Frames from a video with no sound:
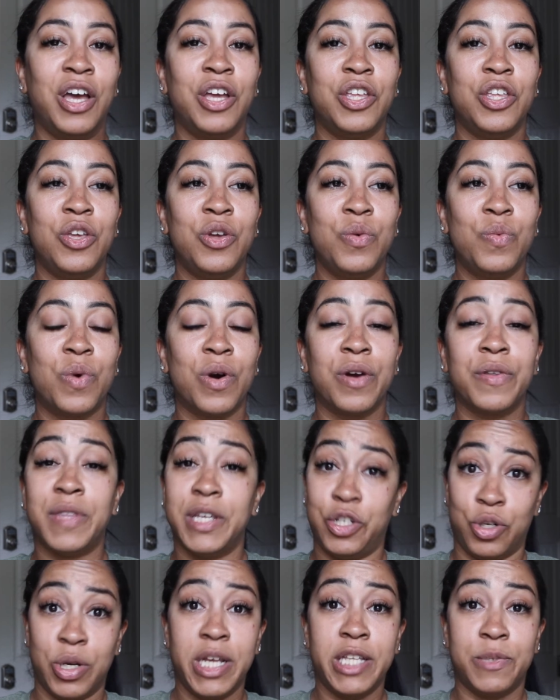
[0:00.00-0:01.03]
you were the
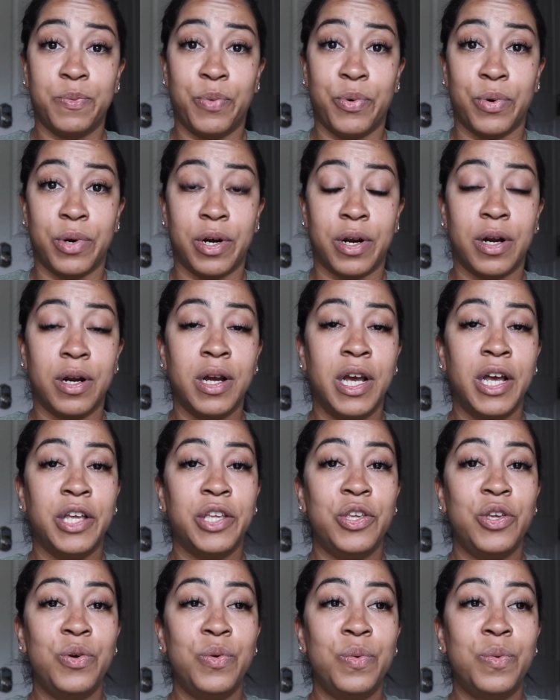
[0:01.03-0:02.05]
transporter,
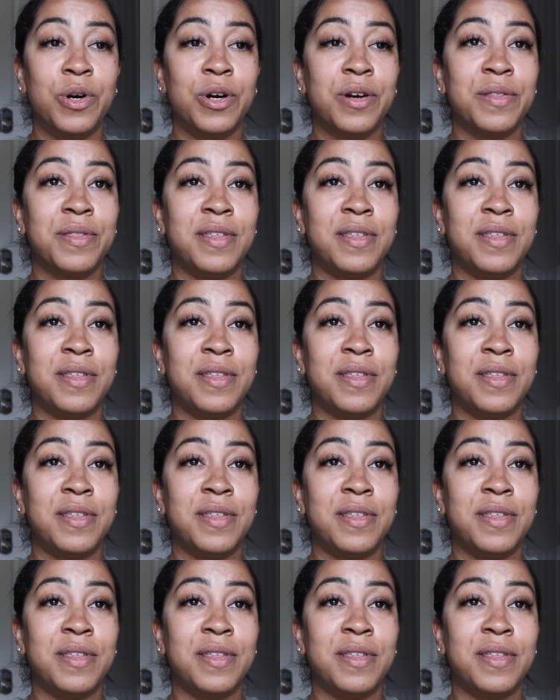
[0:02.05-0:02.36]
you were